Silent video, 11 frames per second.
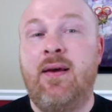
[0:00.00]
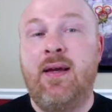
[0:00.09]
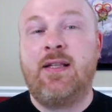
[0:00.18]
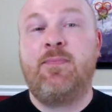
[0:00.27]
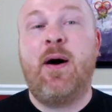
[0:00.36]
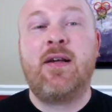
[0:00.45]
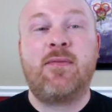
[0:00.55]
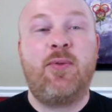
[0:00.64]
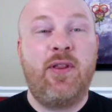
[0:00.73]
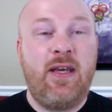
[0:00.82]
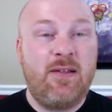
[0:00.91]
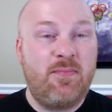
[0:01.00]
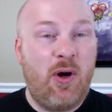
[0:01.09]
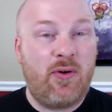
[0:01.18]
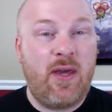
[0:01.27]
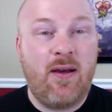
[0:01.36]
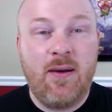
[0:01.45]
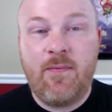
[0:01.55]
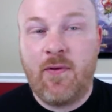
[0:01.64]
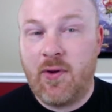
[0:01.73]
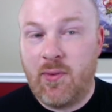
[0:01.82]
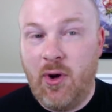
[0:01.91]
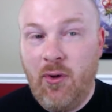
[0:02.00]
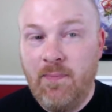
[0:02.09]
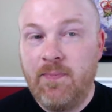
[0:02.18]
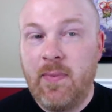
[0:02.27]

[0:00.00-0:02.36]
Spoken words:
It's possible that he's bulking up for the role.